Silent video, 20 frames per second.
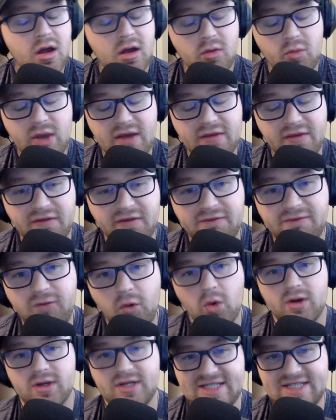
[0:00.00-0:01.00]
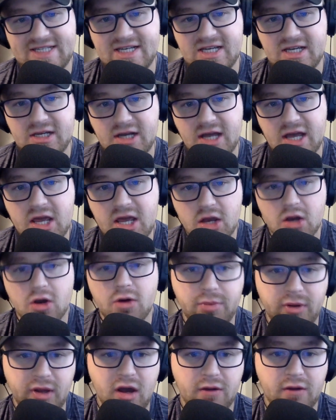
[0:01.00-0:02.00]
We have a 14-year
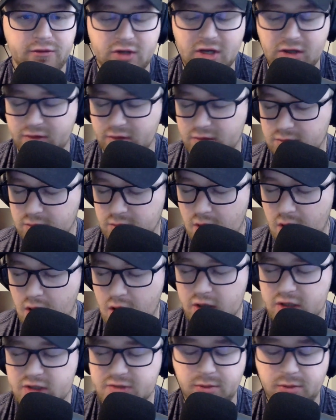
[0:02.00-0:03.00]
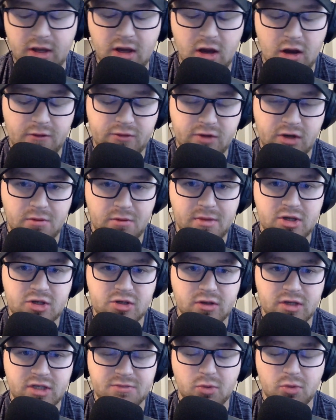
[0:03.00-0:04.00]
playoff drought, the longest playoff drought in Major
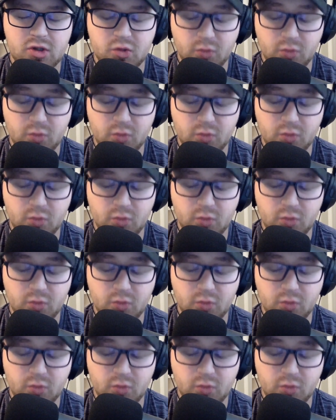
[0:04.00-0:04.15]
League Sports.